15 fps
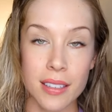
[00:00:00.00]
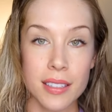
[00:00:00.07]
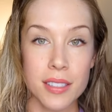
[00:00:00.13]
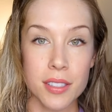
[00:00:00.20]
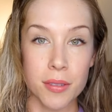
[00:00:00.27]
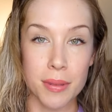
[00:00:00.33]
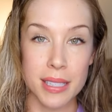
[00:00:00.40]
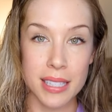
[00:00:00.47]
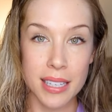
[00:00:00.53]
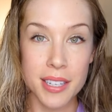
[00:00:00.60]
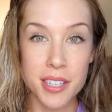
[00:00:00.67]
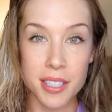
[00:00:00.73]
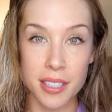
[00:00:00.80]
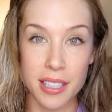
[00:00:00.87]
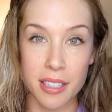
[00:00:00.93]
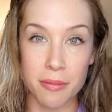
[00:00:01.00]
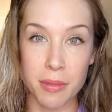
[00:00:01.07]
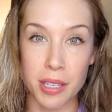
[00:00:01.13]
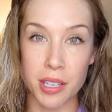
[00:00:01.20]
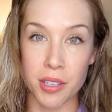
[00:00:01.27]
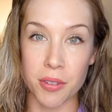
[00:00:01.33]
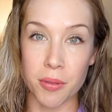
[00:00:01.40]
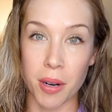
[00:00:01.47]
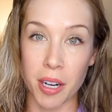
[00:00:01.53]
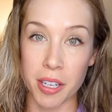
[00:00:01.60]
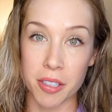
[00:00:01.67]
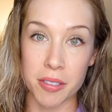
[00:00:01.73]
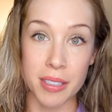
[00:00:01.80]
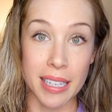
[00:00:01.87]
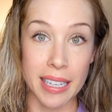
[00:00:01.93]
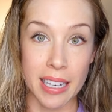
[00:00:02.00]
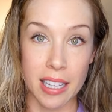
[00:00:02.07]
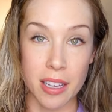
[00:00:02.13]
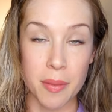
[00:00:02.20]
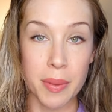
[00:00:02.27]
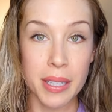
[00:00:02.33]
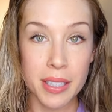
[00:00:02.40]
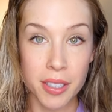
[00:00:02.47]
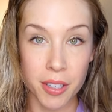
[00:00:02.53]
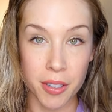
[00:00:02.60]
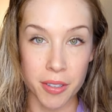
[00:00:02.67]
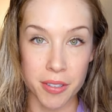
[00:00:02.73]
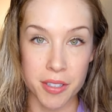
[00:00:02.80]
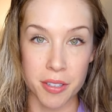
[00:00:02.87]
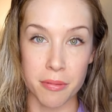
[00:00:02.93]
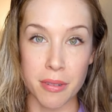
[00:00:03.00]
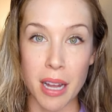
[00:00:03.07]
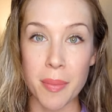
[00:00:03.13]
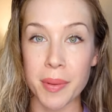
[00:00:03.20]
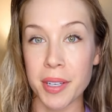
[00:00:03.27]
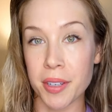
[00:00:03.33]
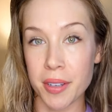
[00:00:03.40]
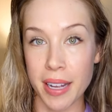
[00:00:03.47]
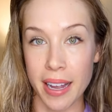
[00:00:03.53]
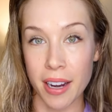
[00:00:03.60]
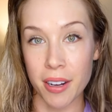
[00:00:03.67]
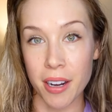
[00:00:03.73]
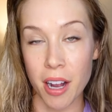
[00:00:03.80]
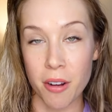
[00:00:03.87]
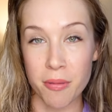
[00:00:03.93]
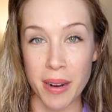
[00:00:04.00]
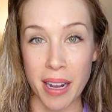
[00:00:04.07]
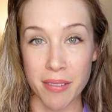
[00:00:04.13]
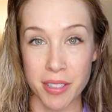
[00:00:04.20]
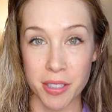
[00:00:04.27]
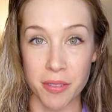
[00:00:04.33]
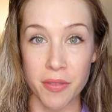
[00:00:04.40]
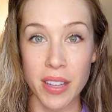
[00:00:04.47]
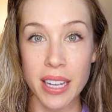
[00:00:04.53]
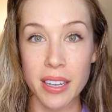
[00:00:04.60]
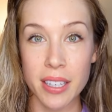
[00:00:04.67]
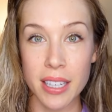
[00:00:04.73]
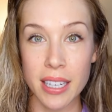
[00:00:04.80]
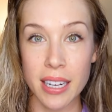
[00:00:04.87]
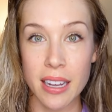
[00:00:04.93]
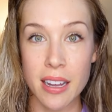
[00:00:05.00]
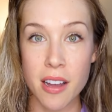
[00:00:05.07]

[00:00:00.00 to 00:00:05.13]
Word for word: So essentially when you are creating pin curls, you're wrapping your hair around your finger,